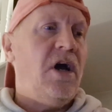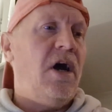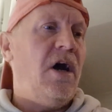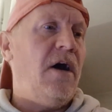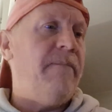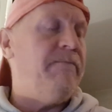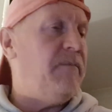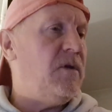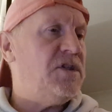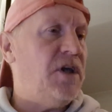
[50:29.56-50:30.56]

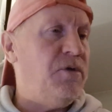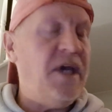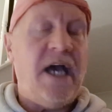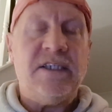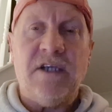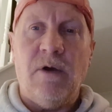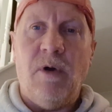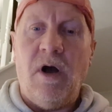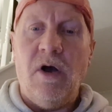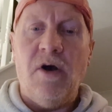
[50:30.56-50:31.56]

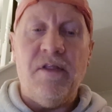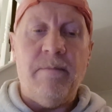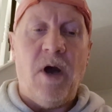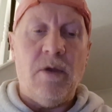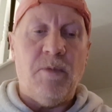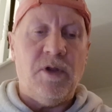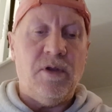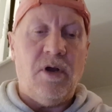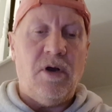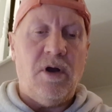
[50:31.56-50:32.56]
So at the moment
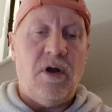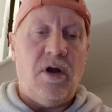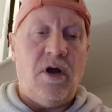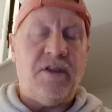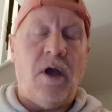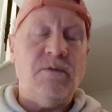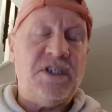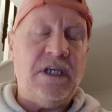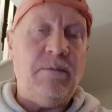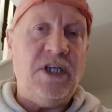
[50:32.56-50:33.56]
I don't
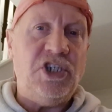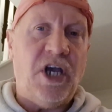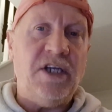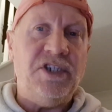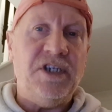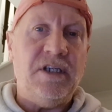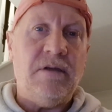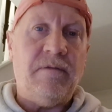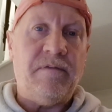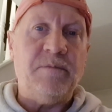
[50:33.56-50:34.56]
see me
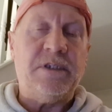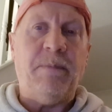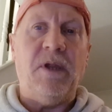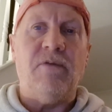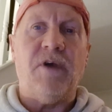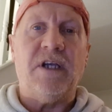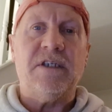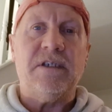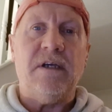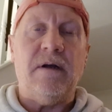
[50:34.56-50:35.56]
changing from spinner
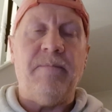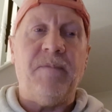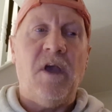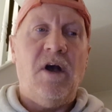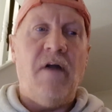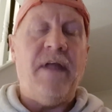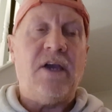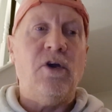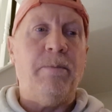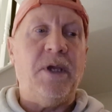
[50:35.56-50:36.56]
rigs, and they're
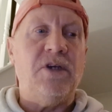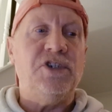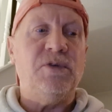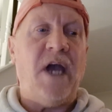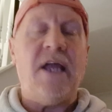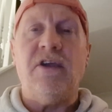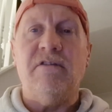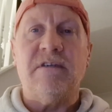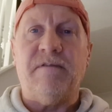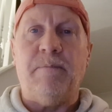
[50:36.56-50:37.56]
good because you can
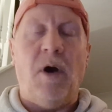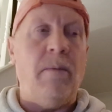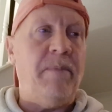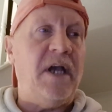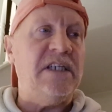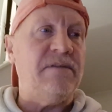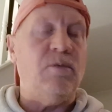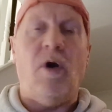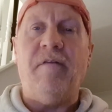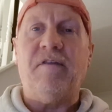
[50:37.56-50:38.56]
use them for bottom baits, for
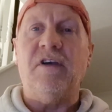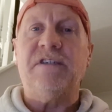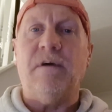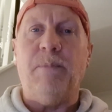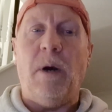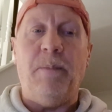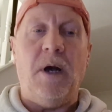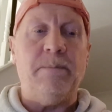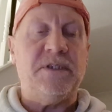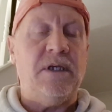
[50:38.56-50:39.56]
wafters, for
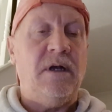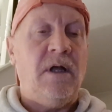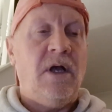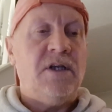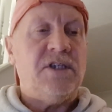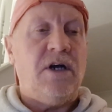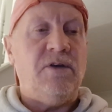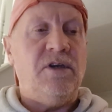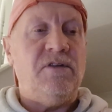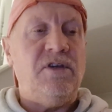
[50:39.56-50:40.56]
pop-ups, so
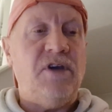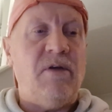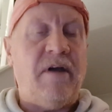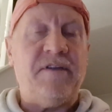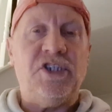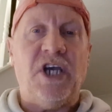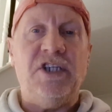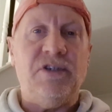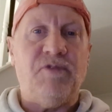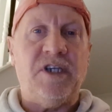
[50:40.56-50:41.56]
you don't have to
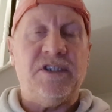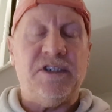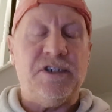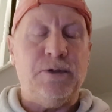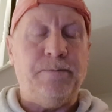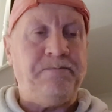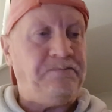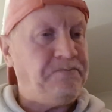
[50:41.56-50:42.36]
change your rigs to suit,